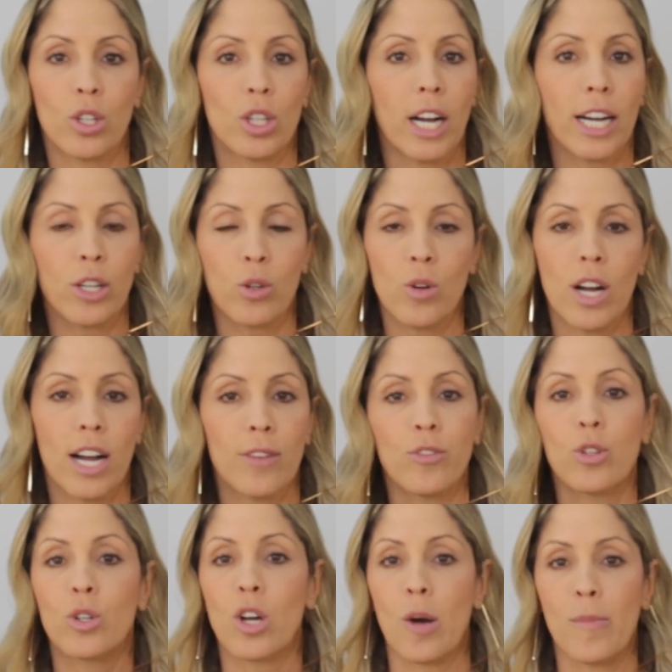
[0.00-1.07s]
have
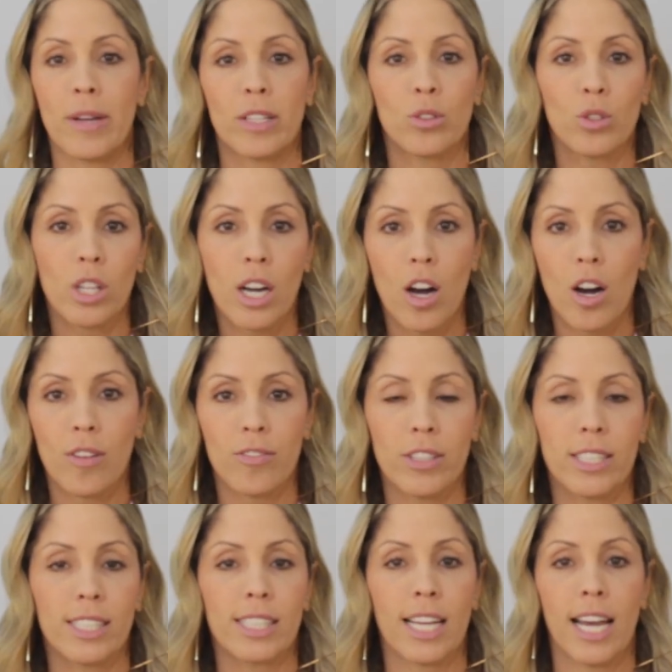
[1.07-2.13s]
you come into the
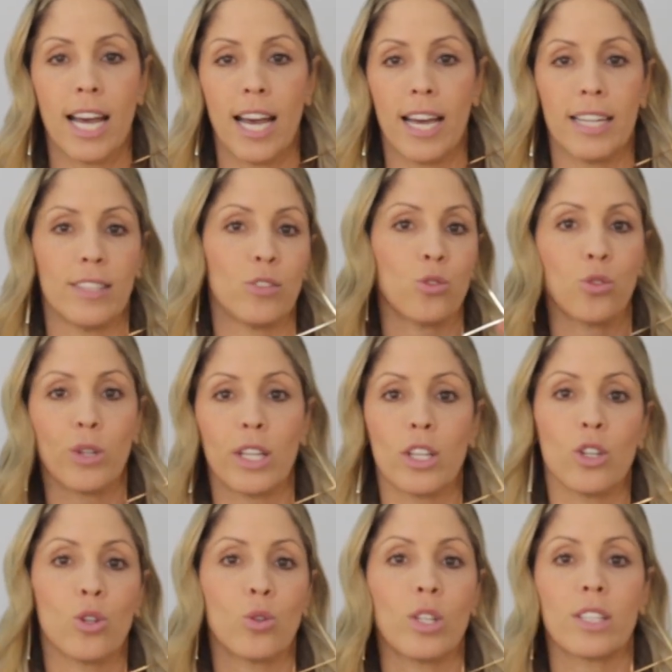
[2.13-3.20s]
office and treat
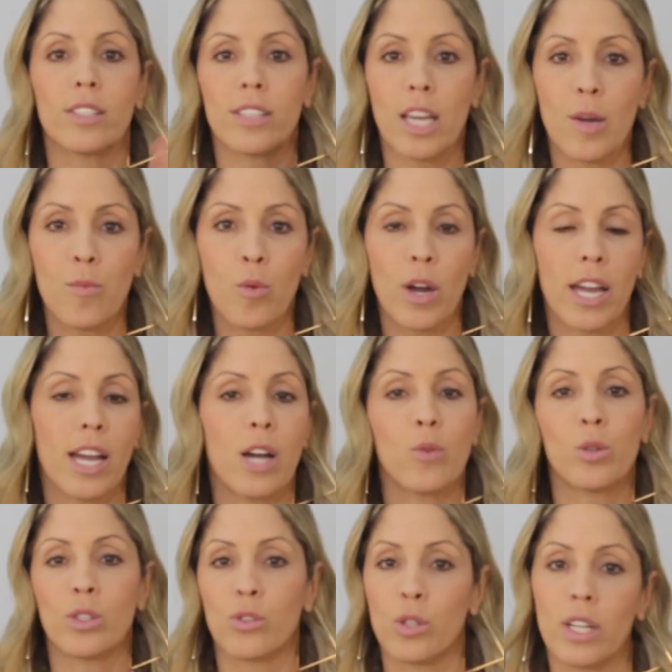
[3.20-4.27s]
you the same way I
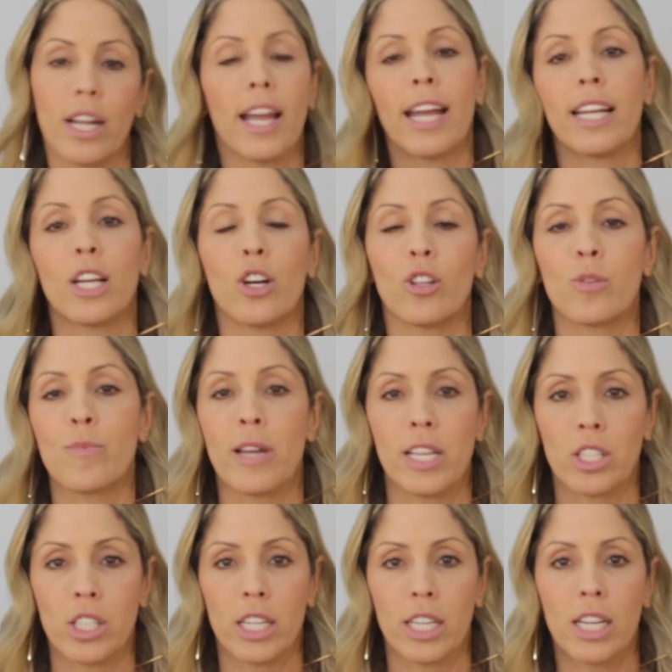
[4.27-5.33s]
would treat any other
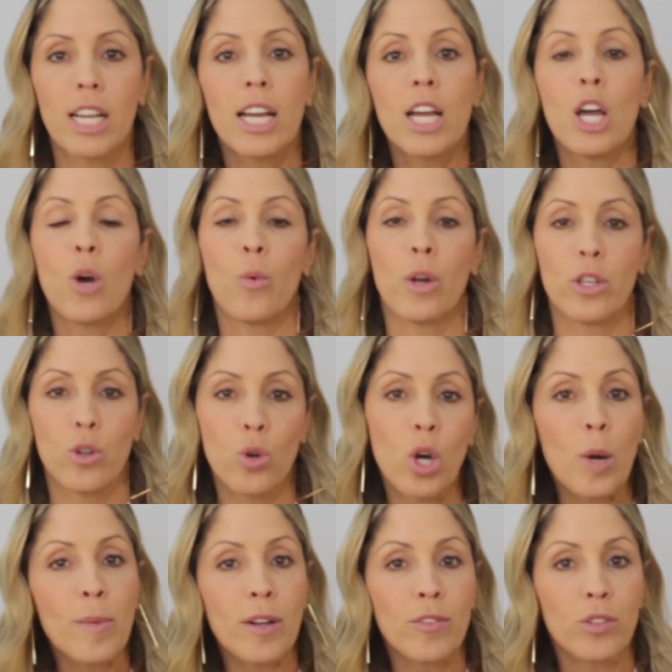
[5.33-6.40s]
patient. When you
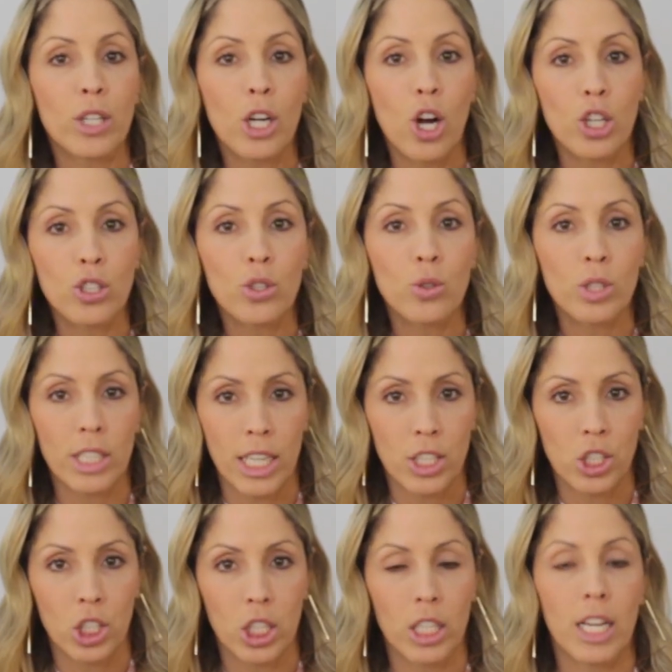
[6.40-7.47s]
come in for
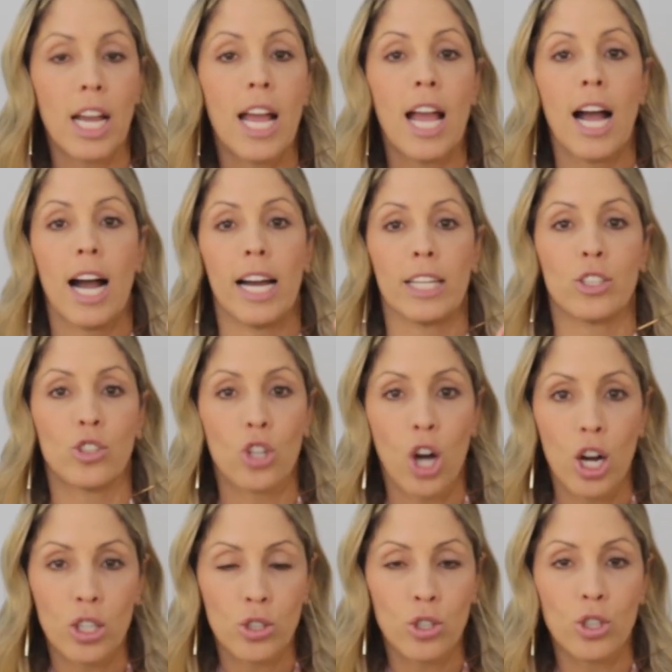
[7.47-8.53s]
consultation, I
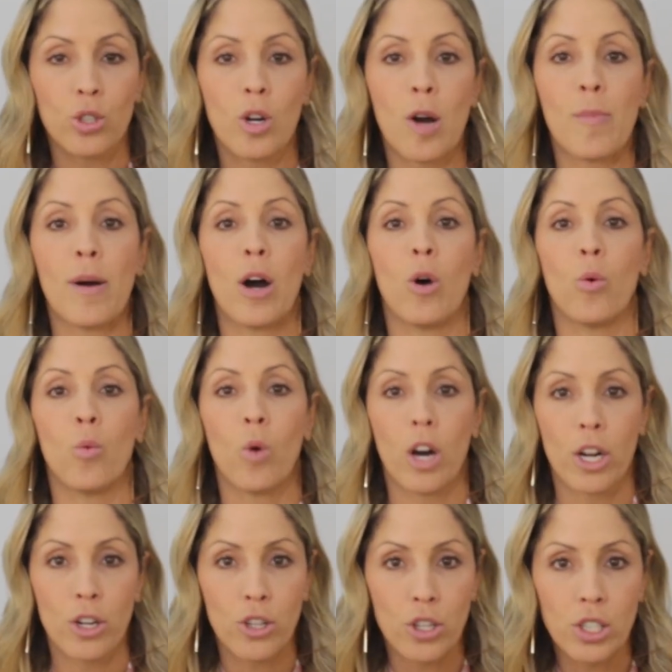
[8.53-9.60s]
talk to you about
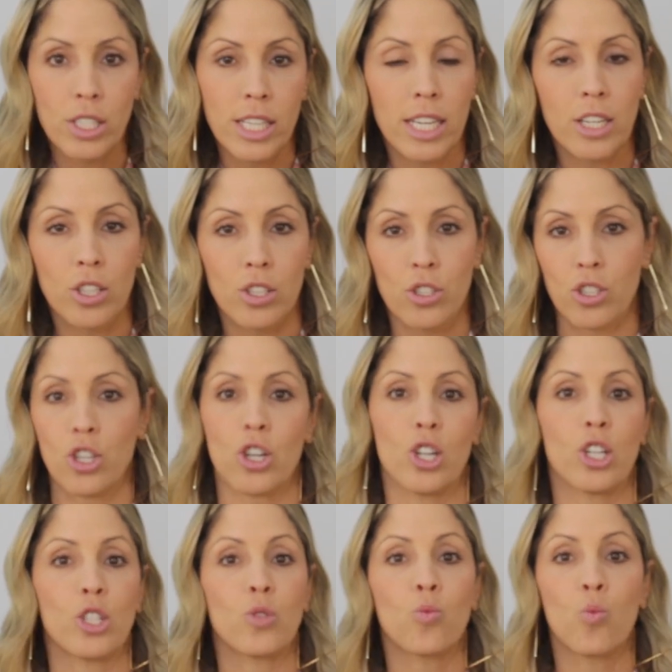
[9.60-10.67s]
what are your skin
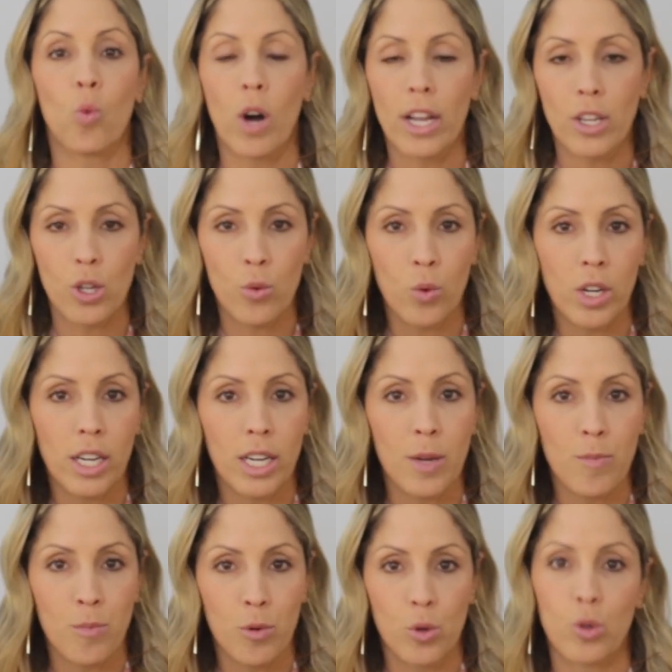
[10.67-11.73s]
concerns, what you want to
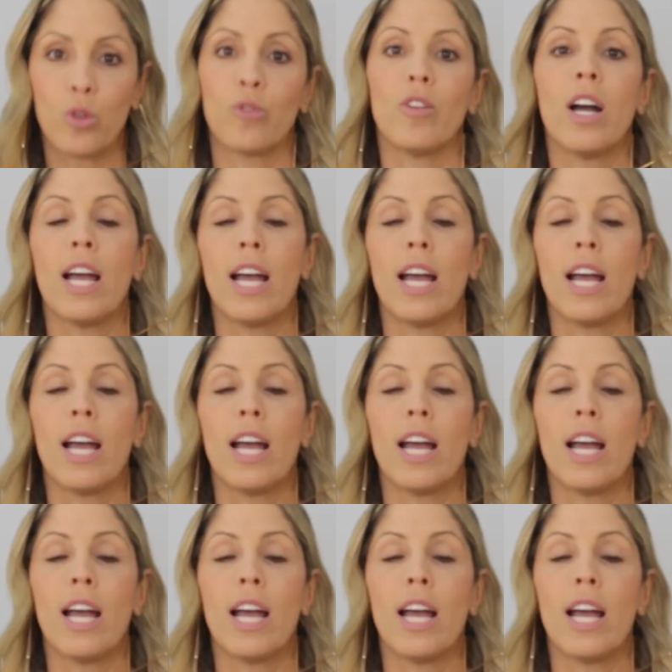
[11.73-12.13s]
improve.